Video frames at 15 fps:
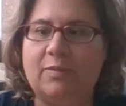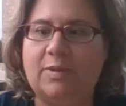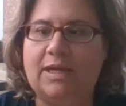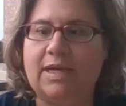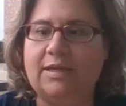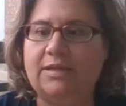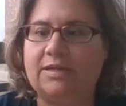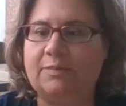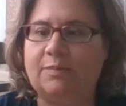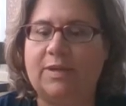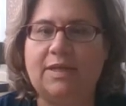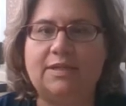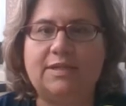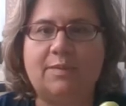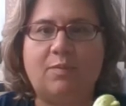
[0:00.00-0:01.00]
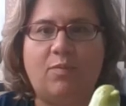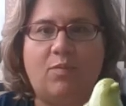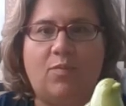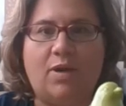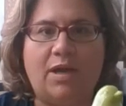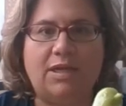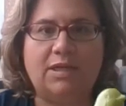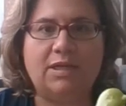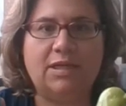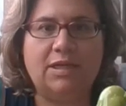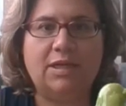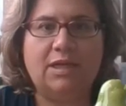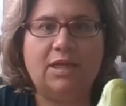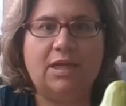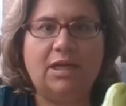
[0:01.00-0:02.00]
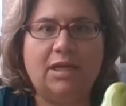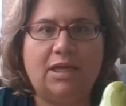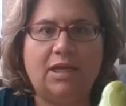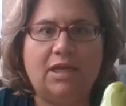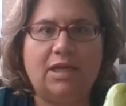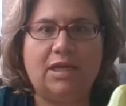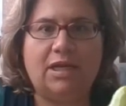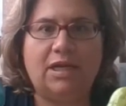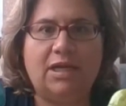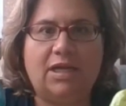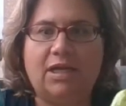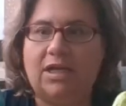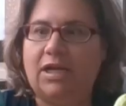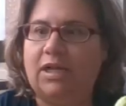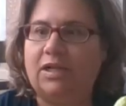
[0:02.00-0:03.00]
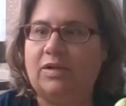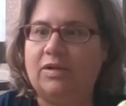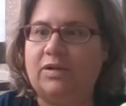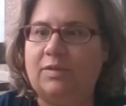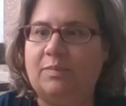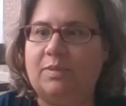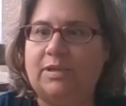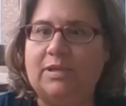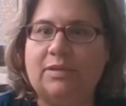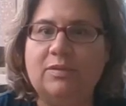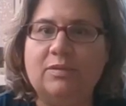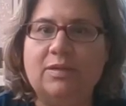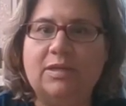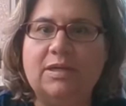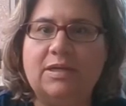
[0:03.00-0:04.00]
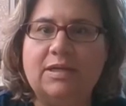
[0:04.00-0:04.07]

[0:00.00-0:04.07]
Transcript: but I just picked up one color in the blue.